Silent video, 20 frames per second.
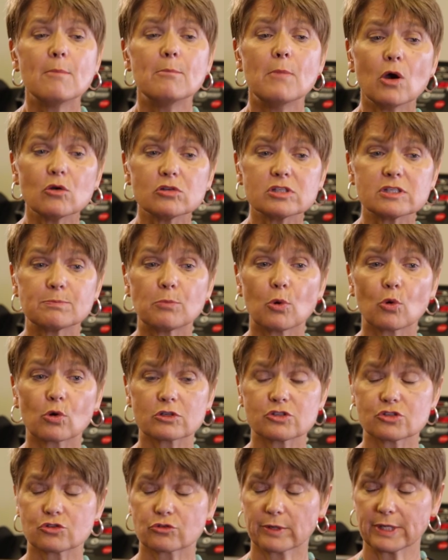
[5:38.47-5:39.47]
Most
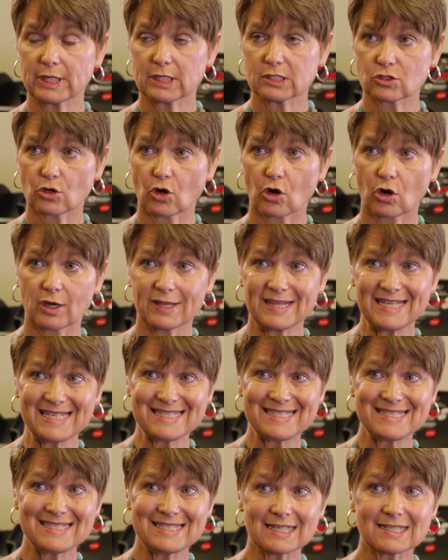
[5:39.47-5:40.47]
sports drinks are in the
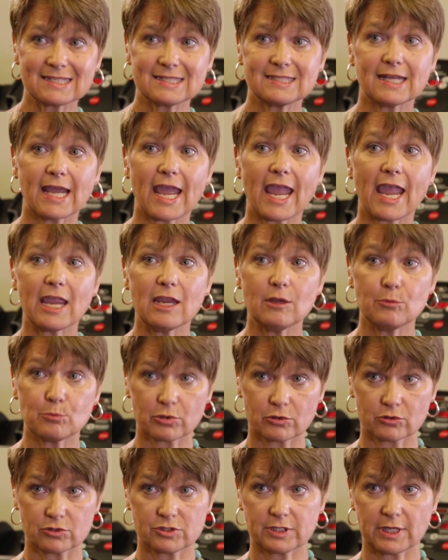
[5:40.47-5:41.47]
6 to
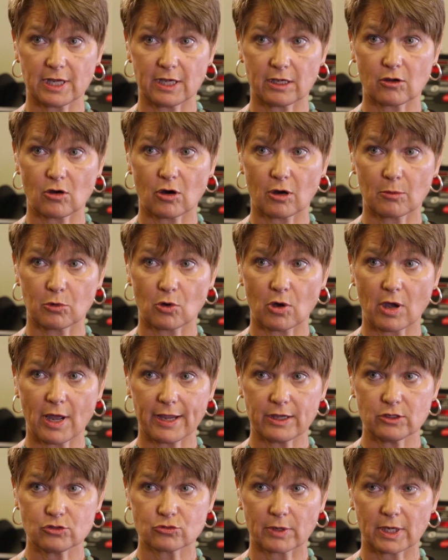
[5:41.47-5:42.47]
8%
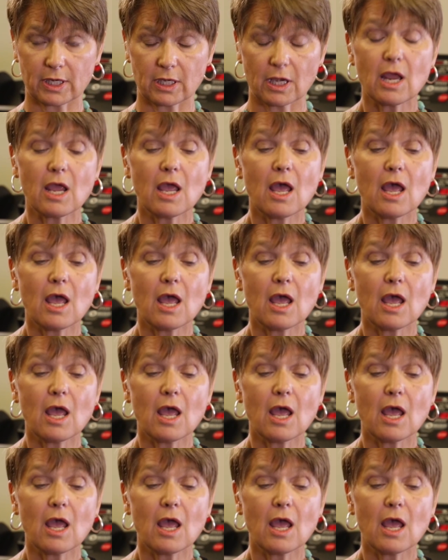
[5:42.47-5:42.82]
carbohydrate.